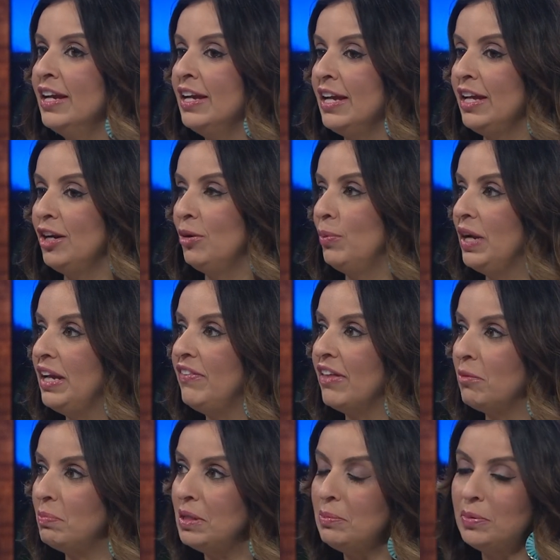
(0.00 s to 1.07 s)
in a way
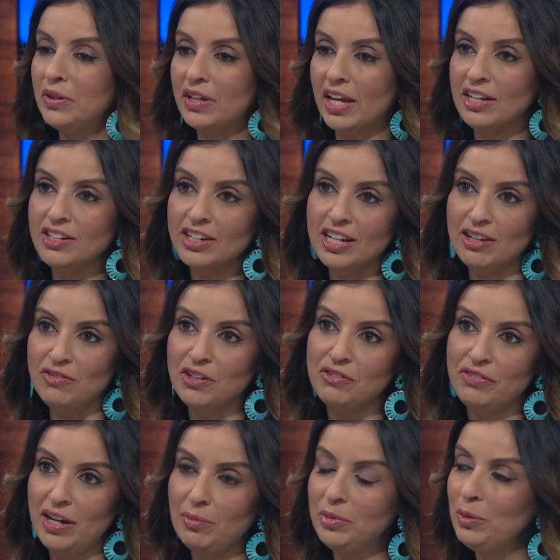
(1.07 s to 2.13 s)
that people can give their
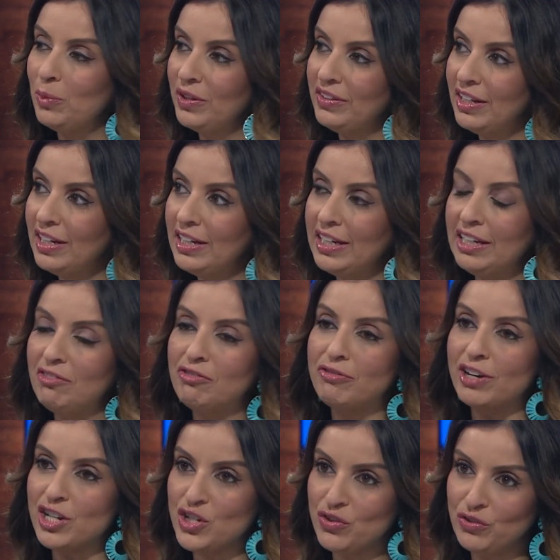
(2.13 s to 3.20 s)
family what they need
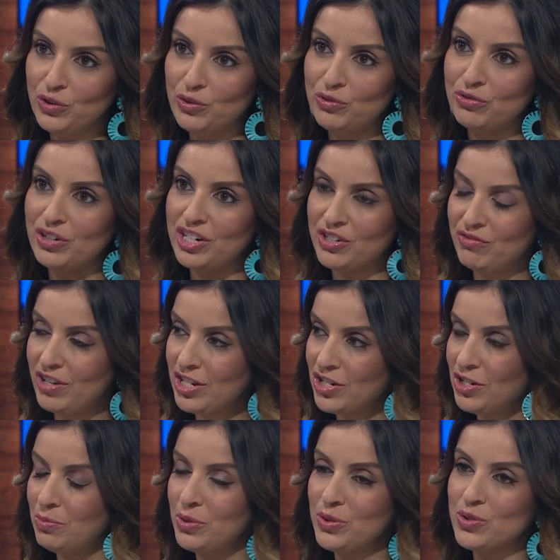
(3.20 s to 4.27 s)
fresh food, fresh
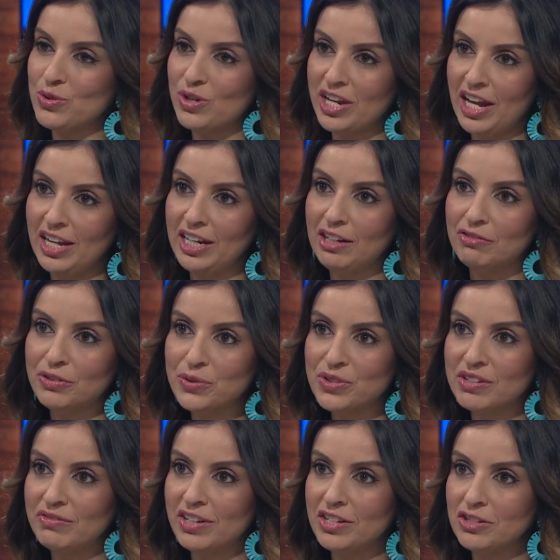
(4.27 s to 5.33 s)
vegetables, organic fruits
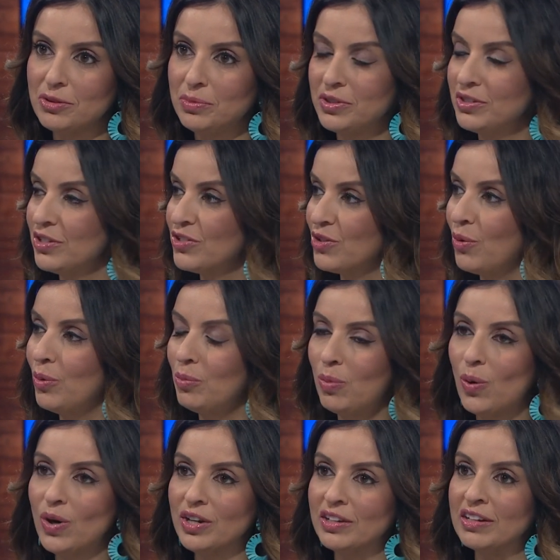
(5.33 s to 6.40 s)
and vegetables is so
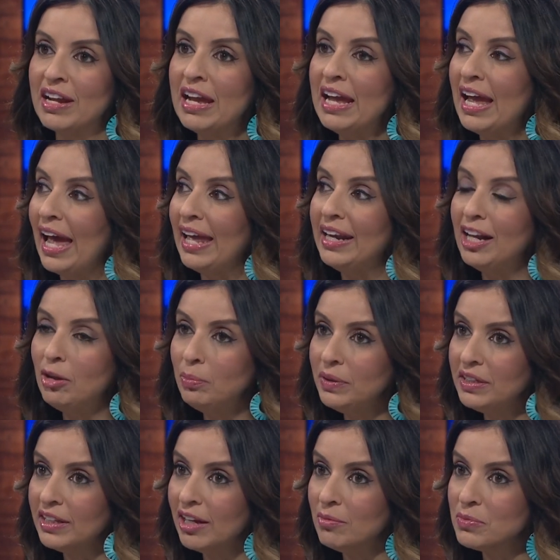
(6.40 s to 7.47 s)
important, and
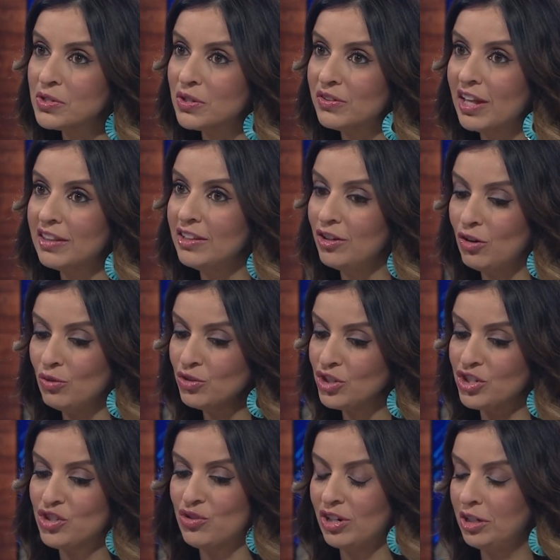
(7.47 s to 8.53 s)
helping them so that they don't
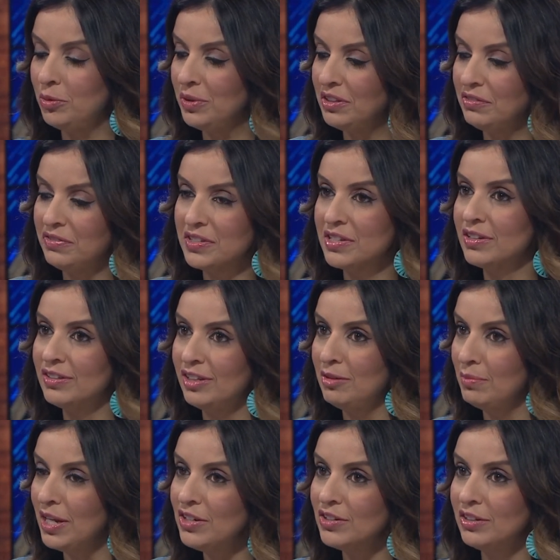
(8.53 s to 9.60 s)
just struggle with the physical
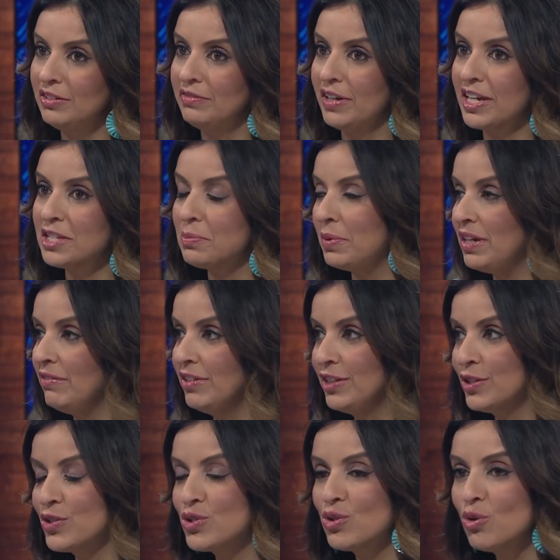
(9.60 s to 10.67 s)
and mental effects, but even
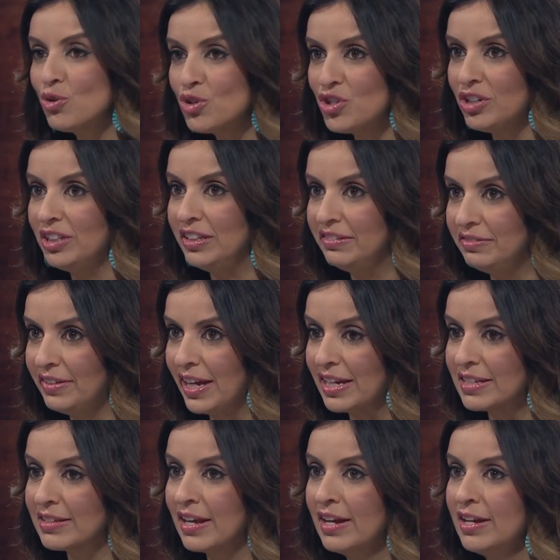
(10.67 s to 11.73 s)
the social
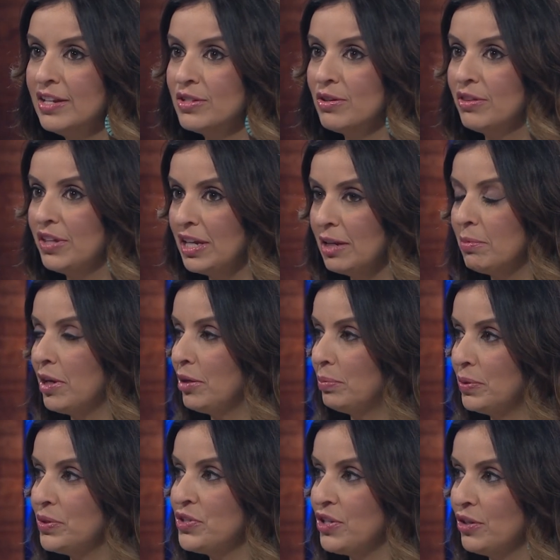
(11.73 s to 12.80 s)
effects. So think about a
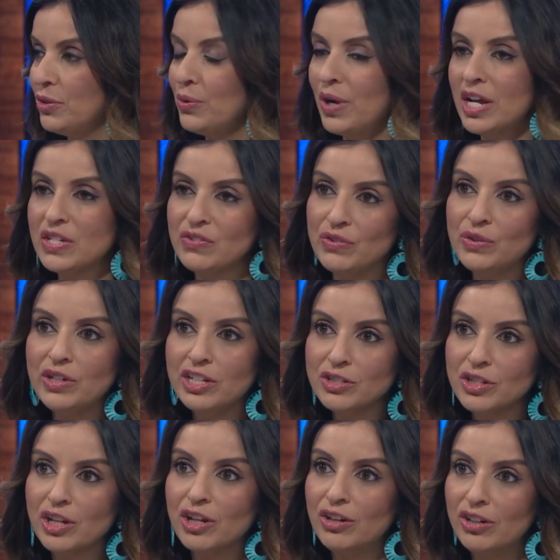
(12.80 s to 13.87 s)
person who has food
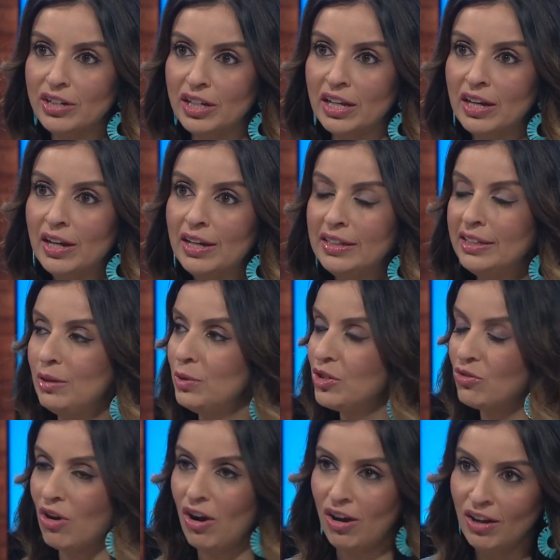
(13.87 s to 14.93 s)
insecurity. They
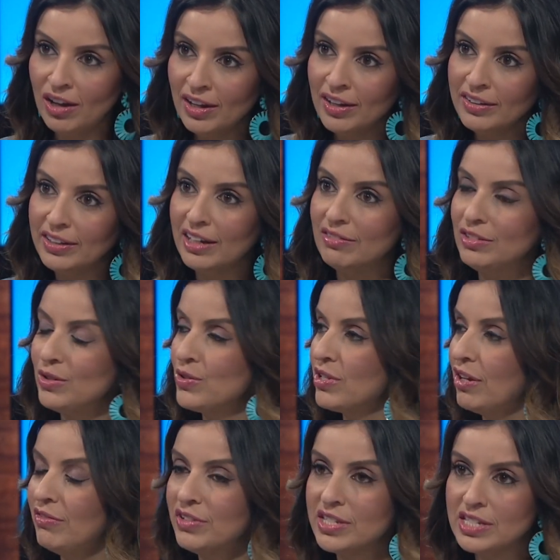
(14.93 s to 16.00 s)
withdraw, they have low
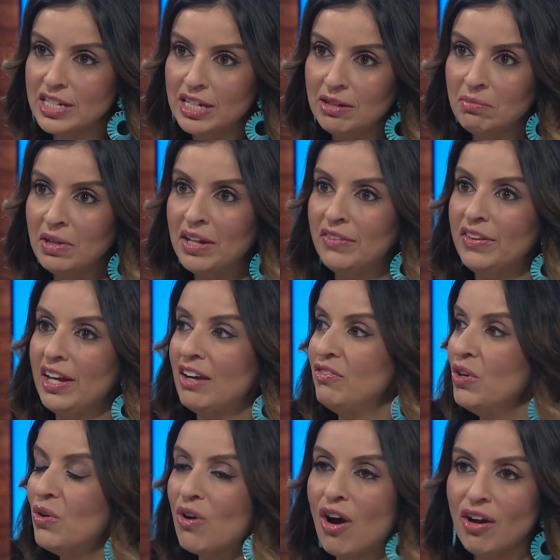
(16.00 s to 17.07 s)
self-esteem, they have
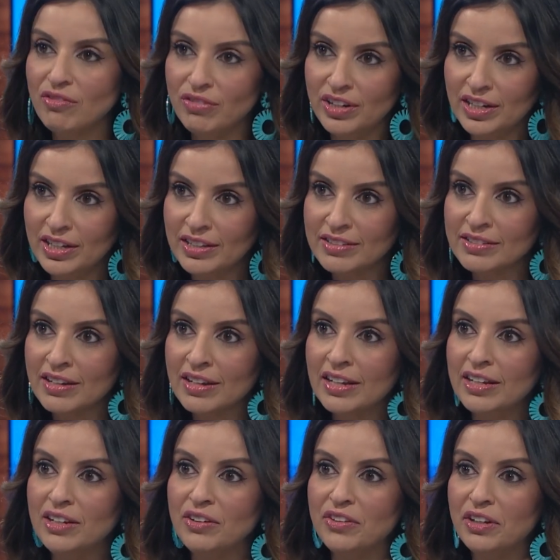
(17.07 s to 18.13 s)
no confidence,
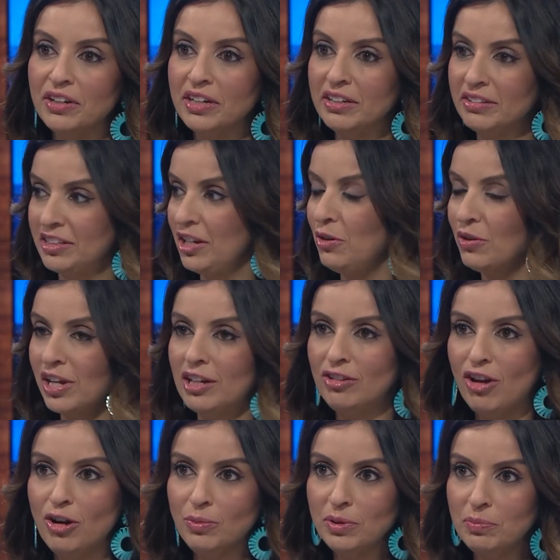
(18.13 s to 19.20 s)
you know, they're, they don't get
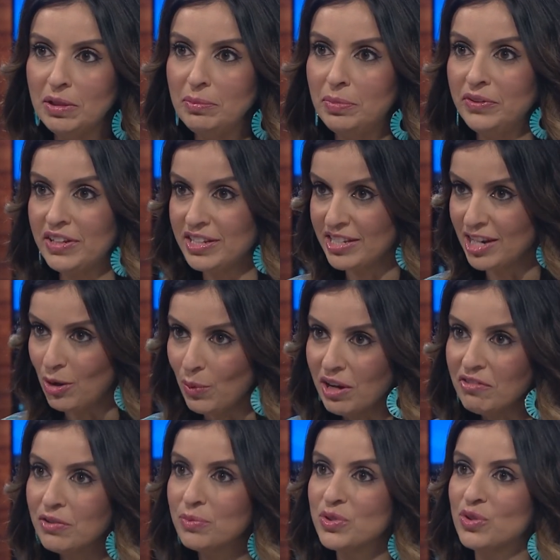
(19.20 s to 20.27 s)
along with people, they stay away
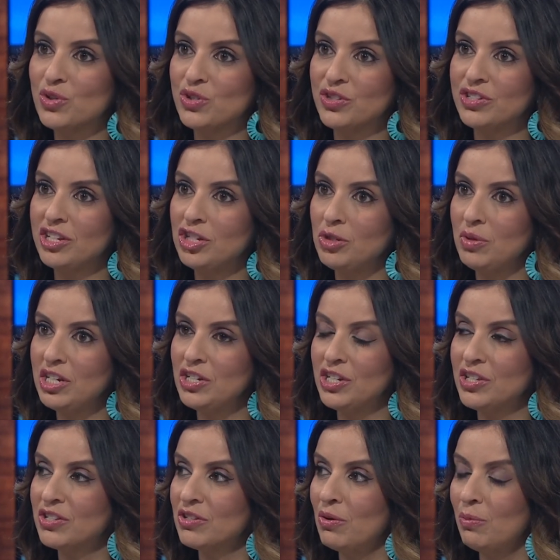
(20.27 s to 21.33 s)
from social
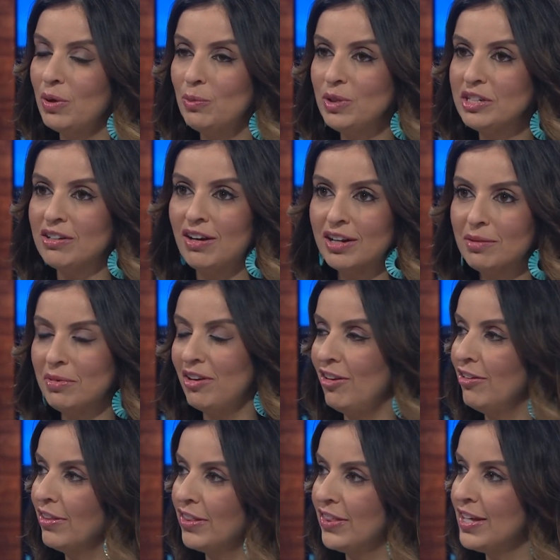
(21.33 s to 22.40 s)
situations. So when we talk about all
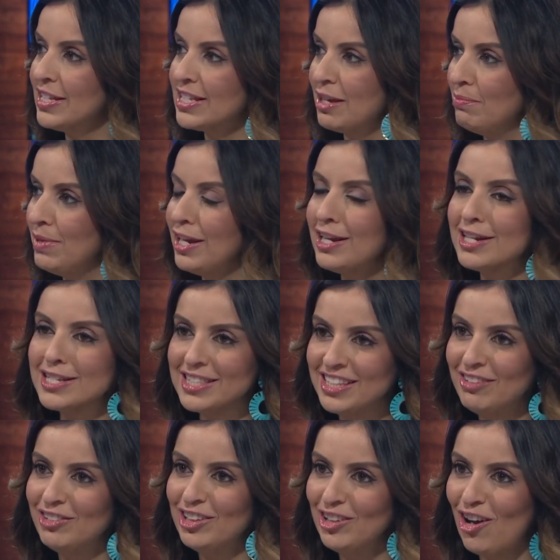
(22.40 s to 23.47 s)
the things that make us
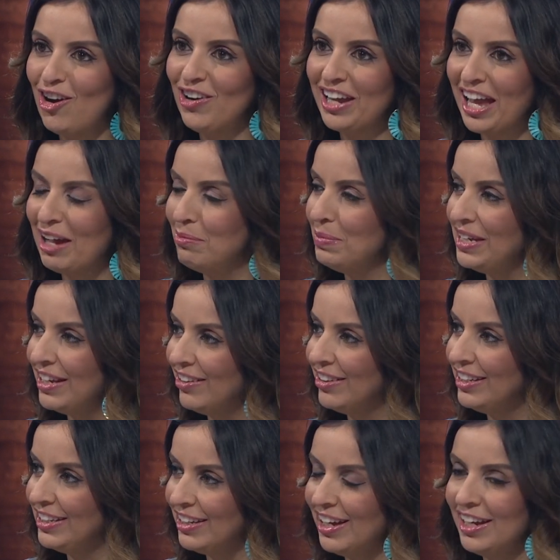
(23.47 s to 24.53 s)
live a long, happy,
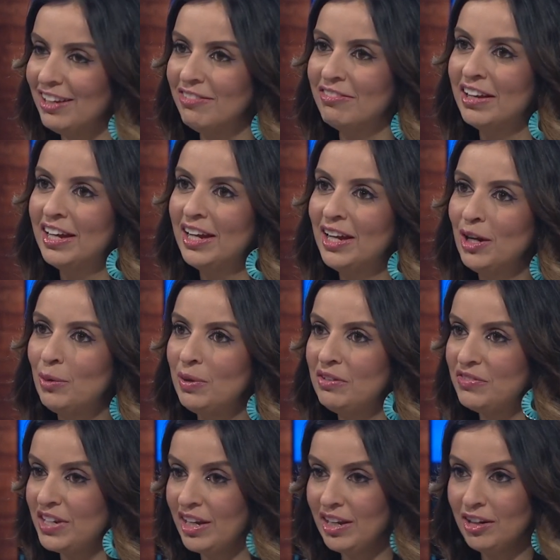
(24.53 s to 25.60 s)
healthy life, we've
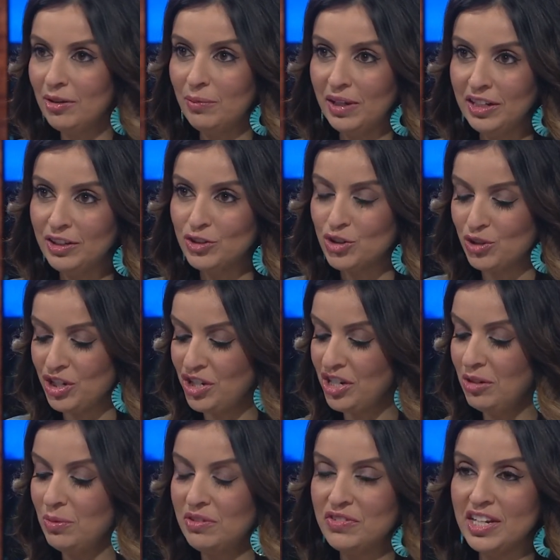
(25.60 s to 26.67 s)
taken away
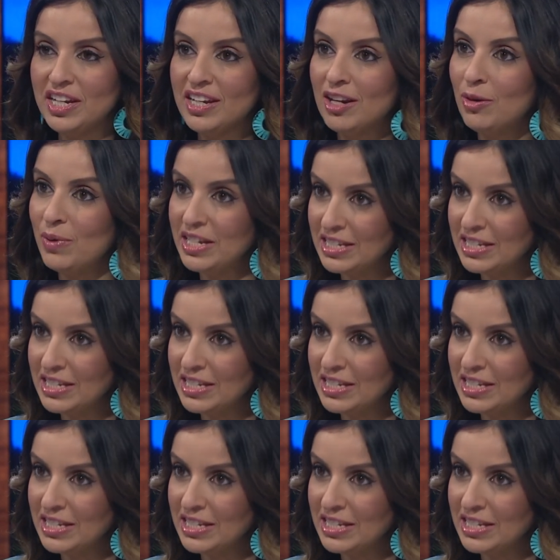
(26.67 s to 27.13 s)
nutrition, we've taken away